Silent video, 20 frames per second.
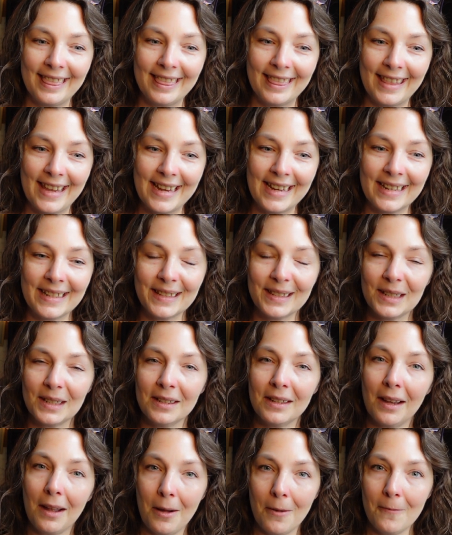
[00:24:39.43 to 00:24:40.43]
think is
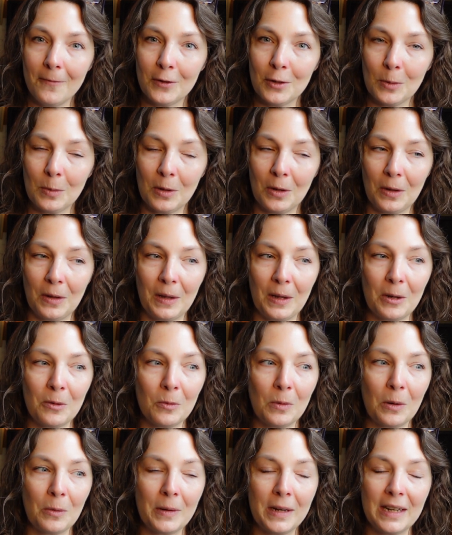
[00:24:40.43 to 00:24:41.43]
comfortable and
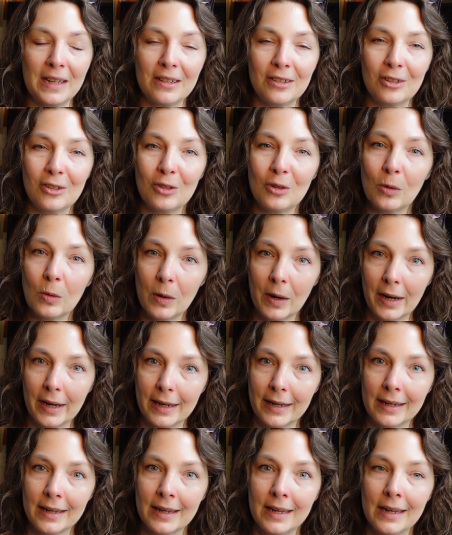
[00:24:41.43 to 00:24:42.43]
what we
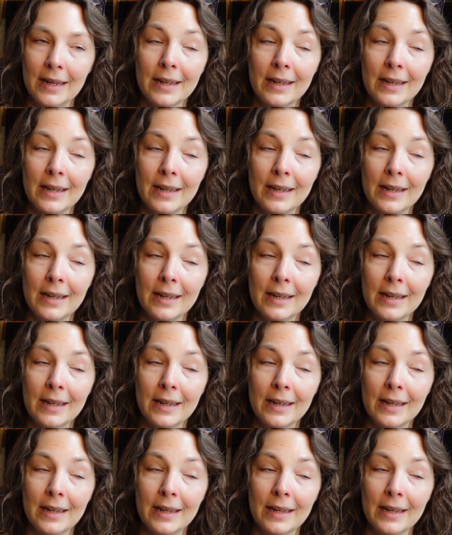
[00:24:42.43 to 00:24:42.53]
enjoy